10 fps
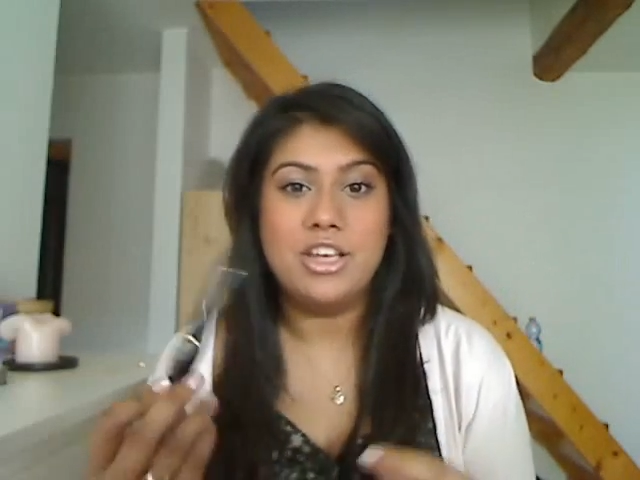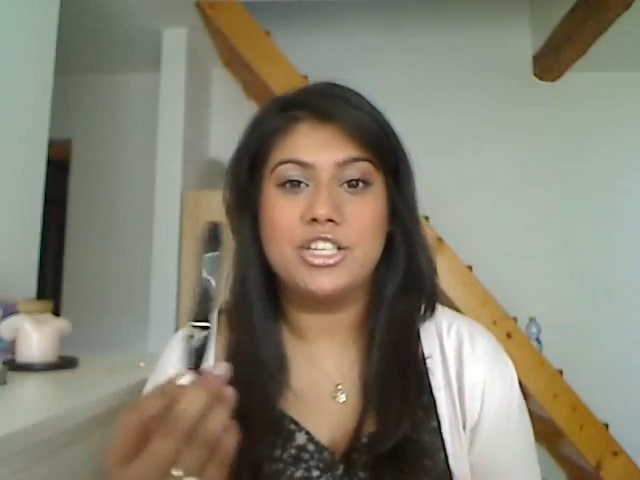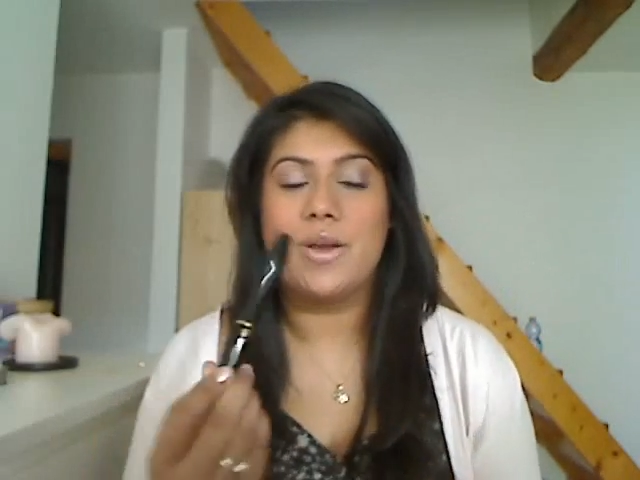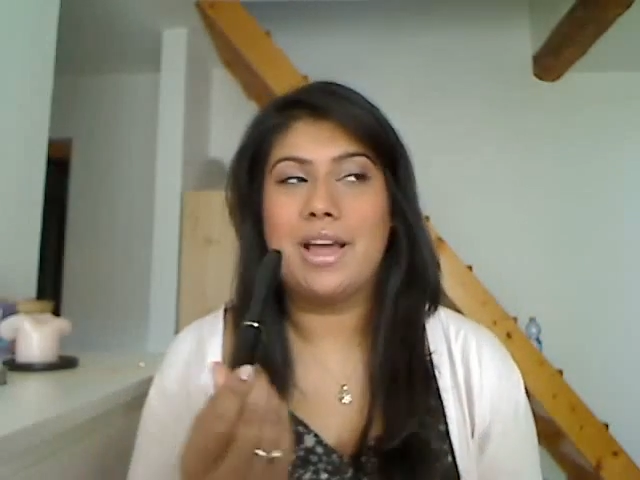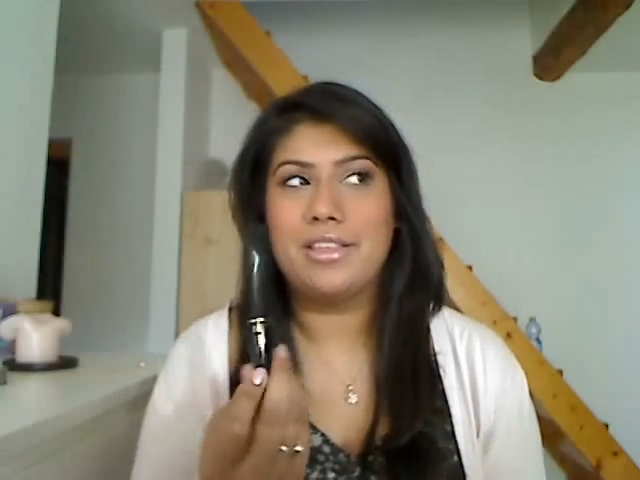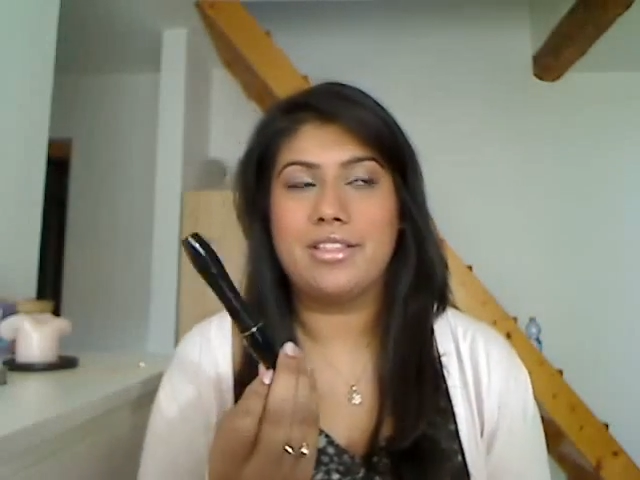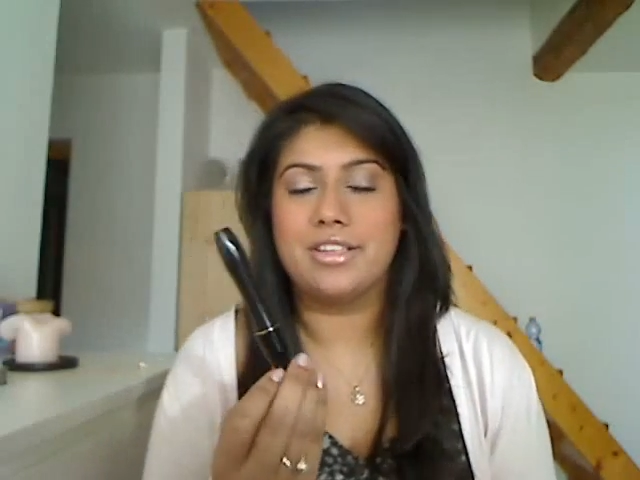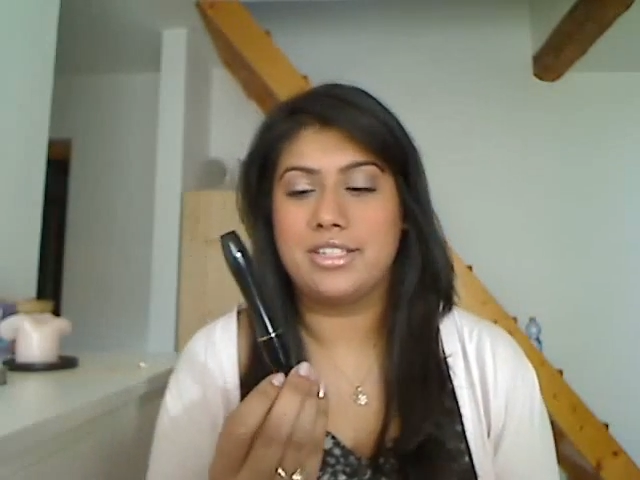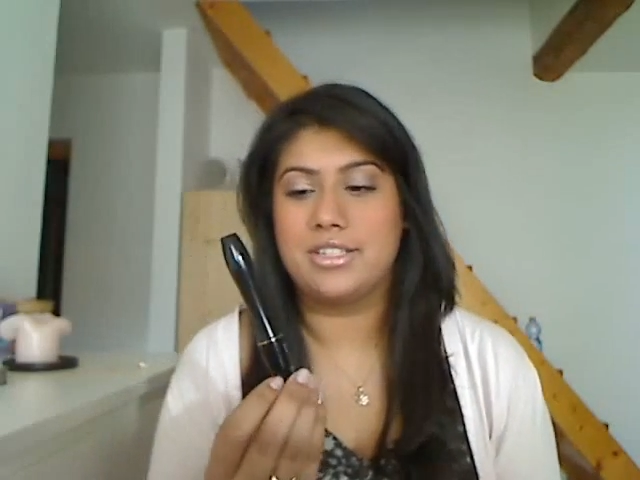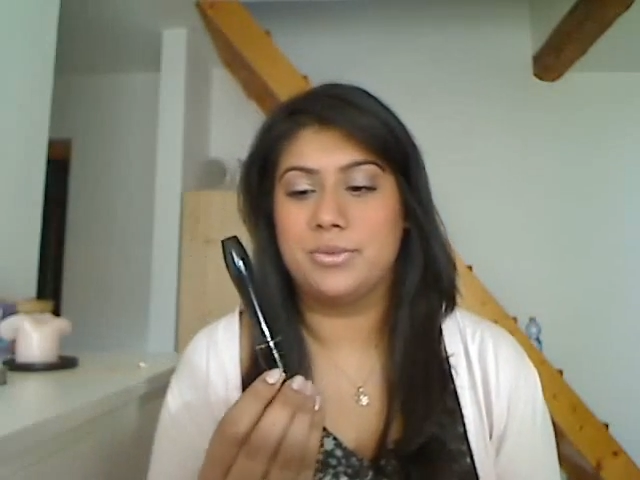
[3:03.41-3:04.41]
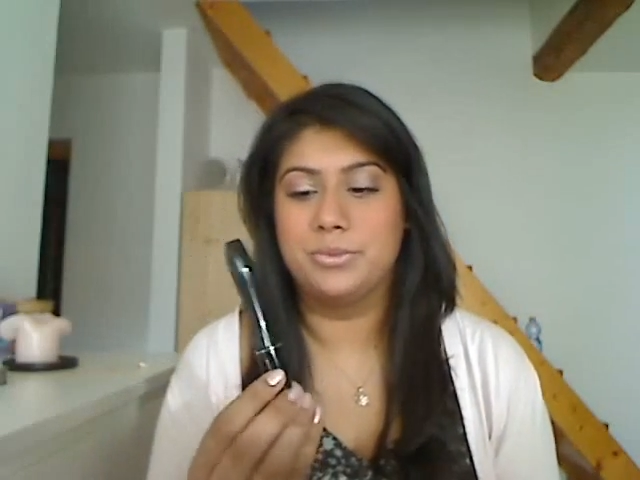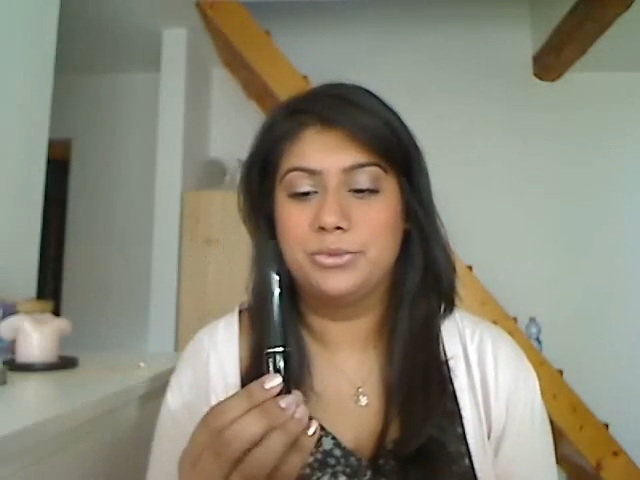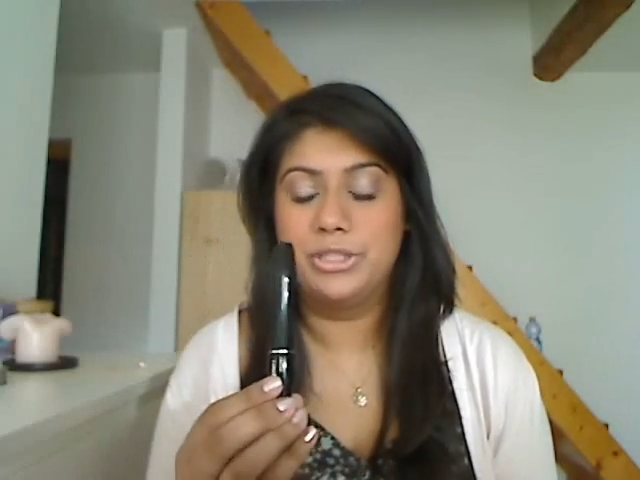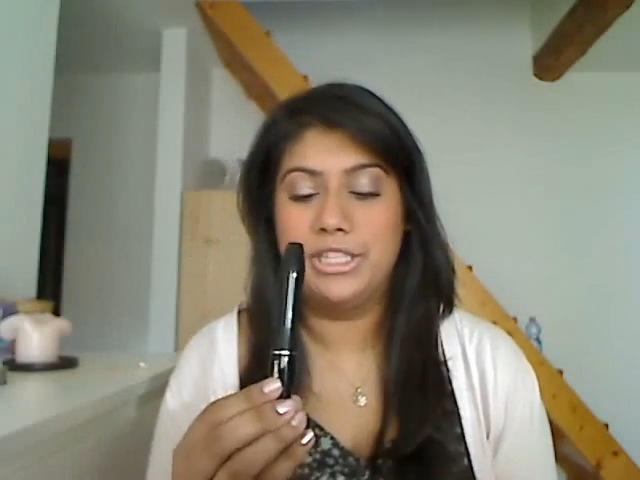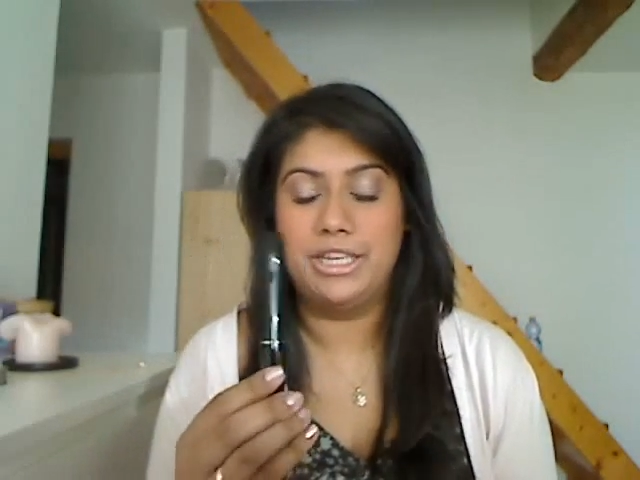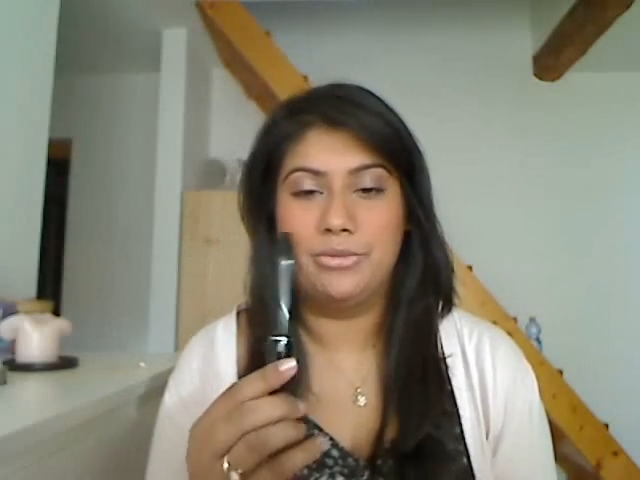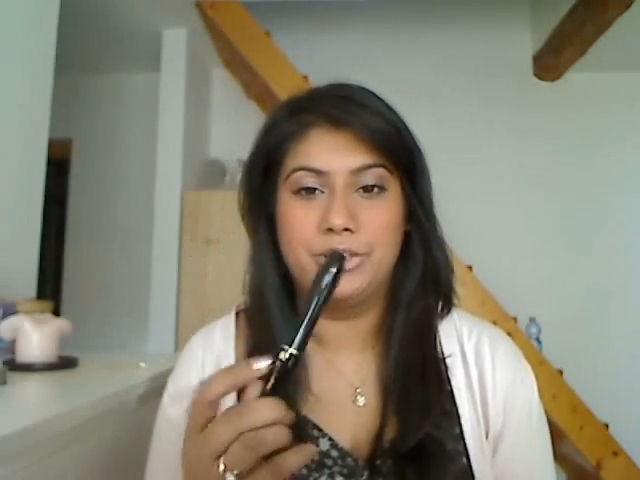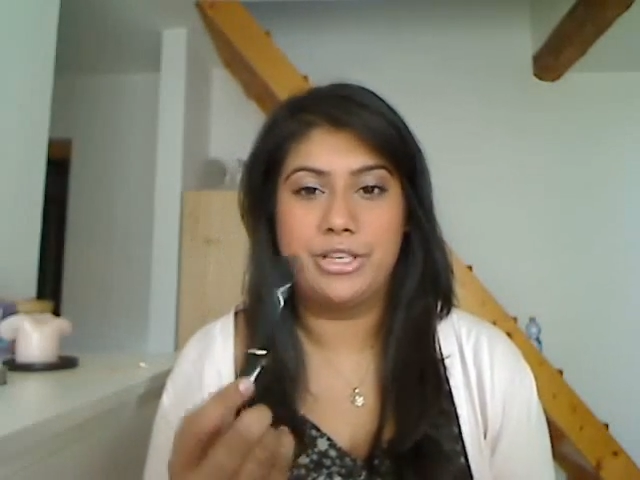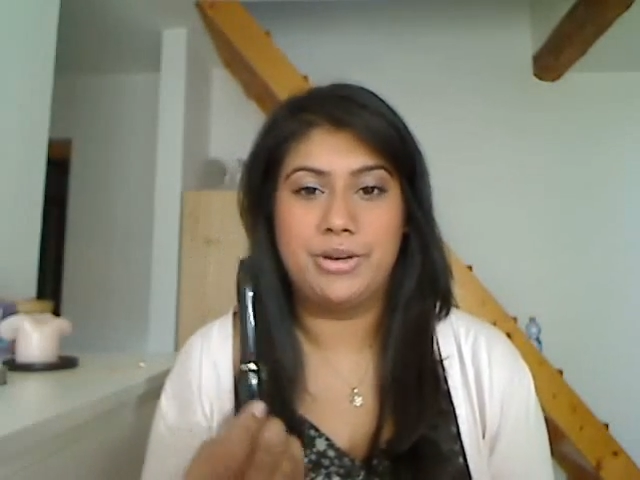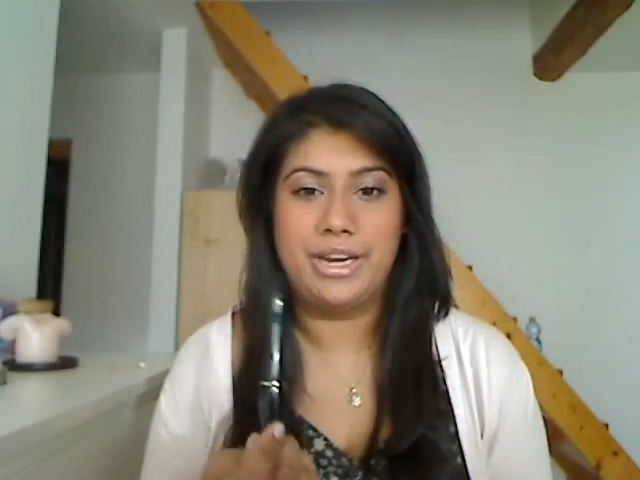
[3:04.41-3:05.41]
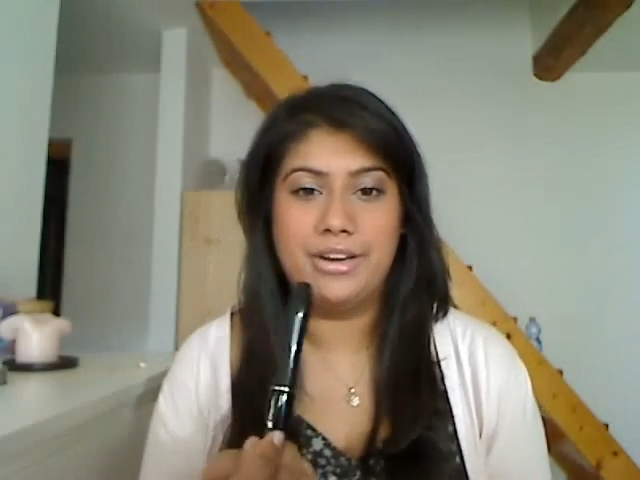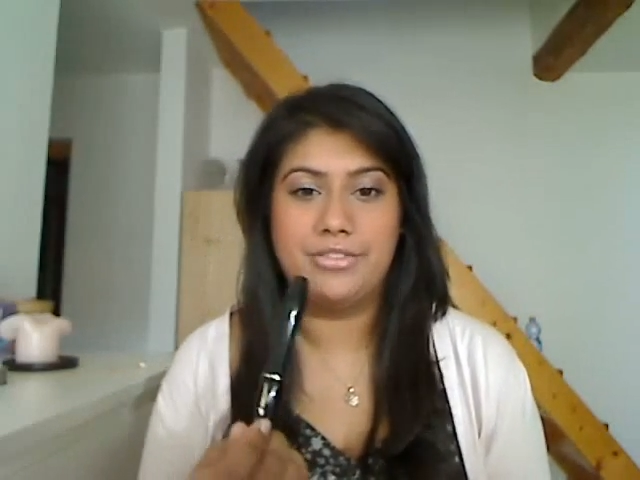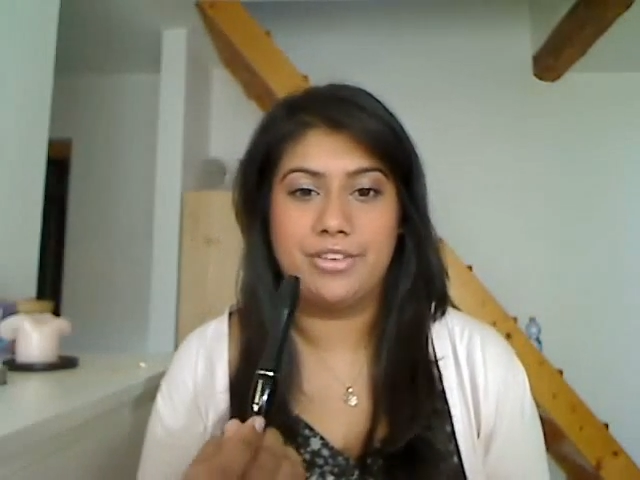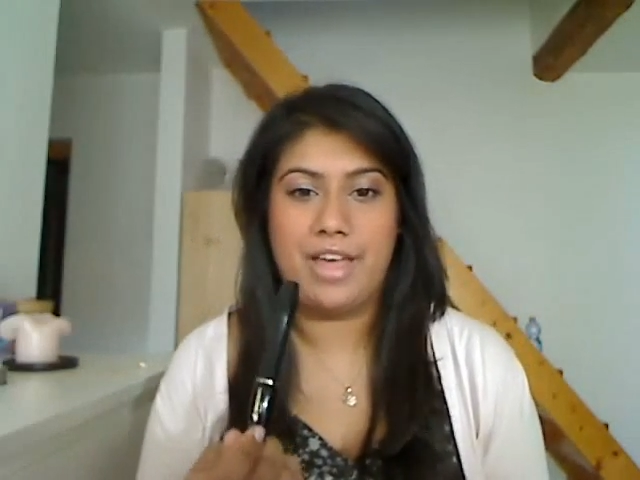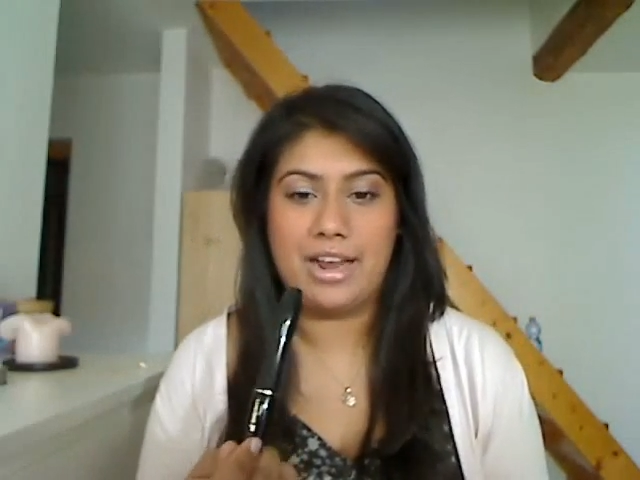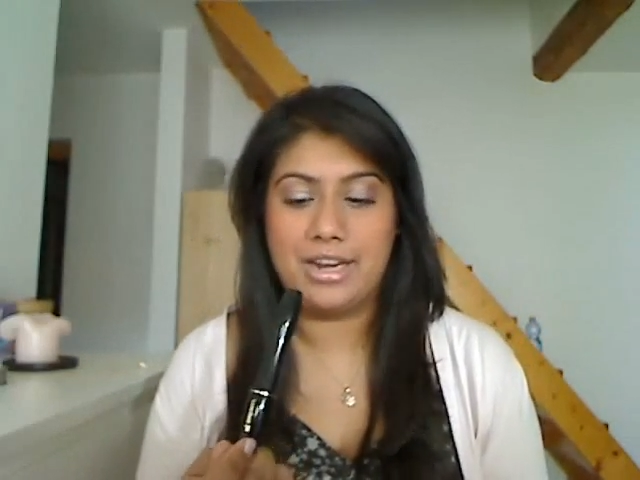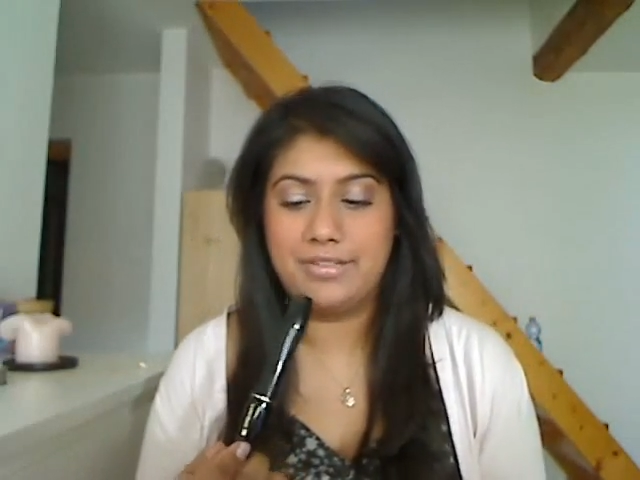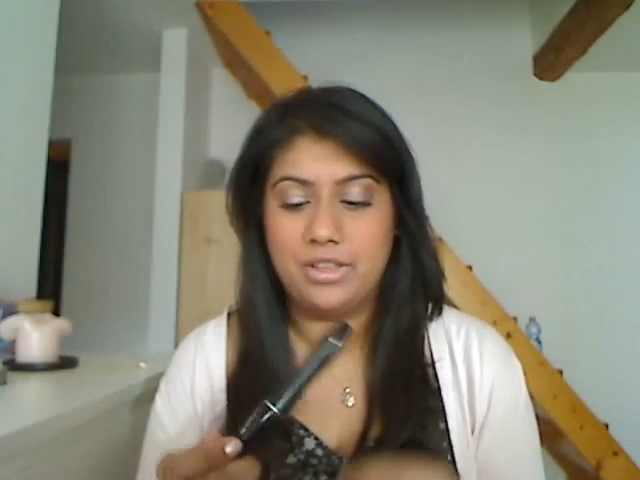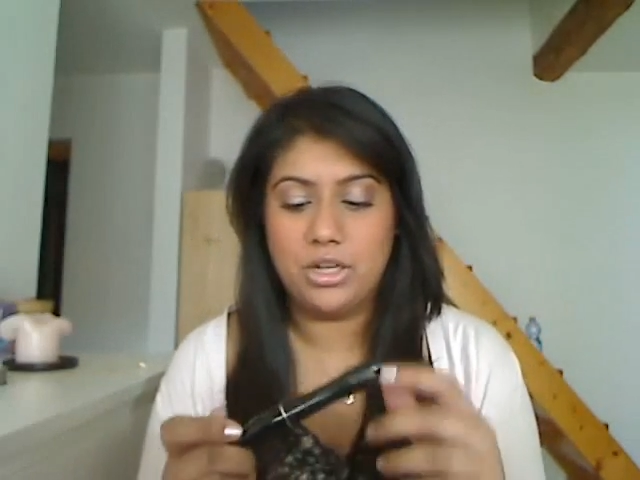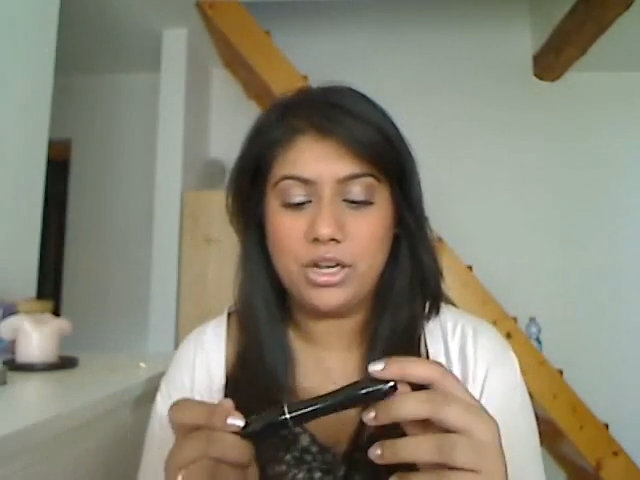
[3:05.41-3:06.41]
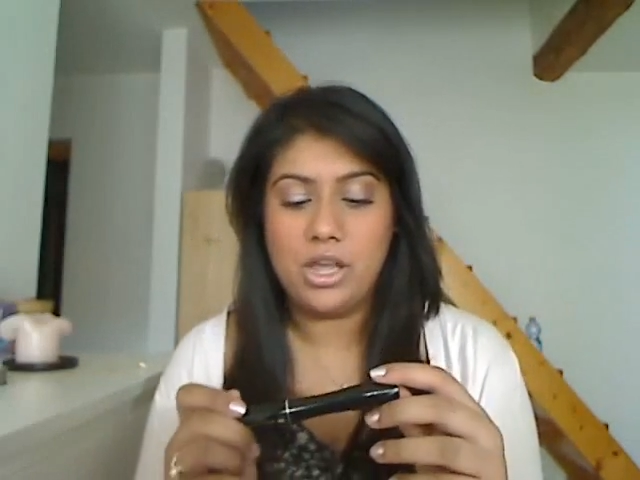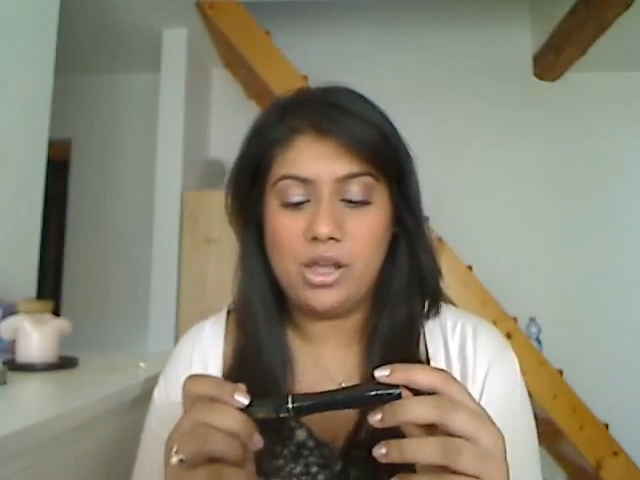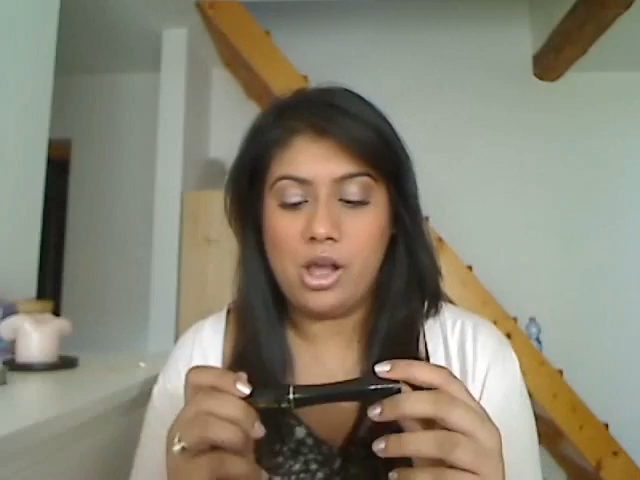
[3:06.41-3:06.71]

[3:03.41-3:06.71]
So I thought this is a really great for that kind of a look.